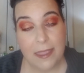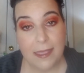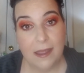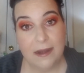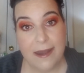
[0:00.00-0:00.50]

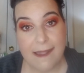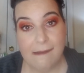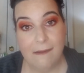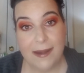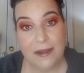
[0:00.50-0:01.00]
And
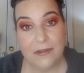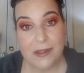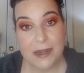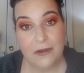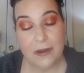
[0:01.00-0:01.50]
now I do
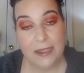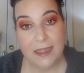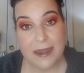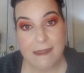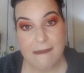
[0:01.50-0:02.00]
it during the
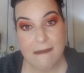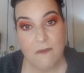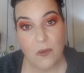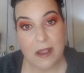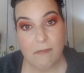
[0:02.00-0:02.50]
day
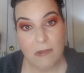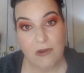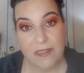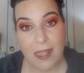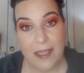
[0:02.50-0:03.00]
where I'm
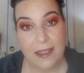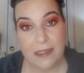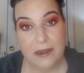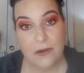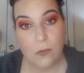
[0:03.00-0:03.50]
most
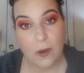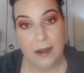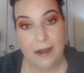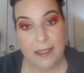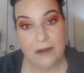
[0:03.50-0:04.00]
likely to
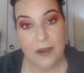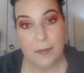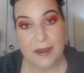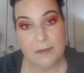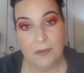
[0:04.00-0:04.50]
run into
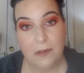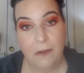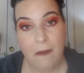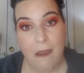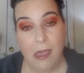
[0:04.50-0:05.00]
people
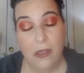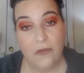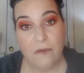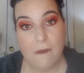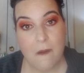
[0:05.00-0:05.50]

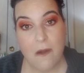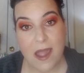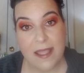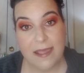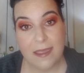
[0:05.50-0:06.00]
so
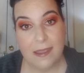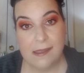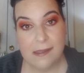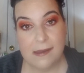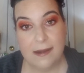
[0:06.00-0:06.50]
I
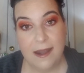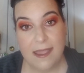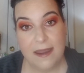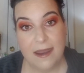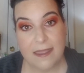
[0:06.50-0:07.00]
can
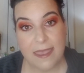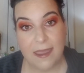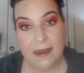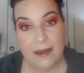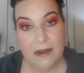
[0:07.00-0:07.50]

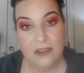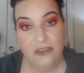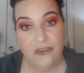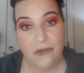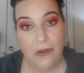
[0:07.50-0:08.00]

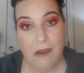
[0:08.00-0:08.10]
engage